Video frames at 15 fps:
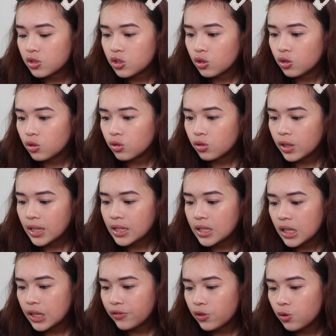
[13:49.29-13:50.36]
So
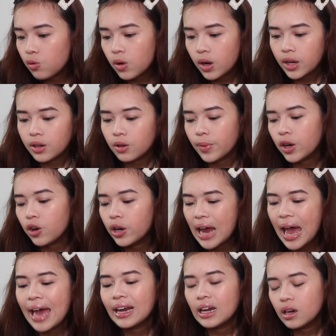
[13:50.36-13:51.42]
let's see if you want, oh my god,
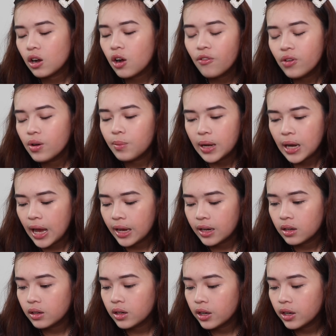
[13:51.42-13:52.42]
ad, cough on the ad.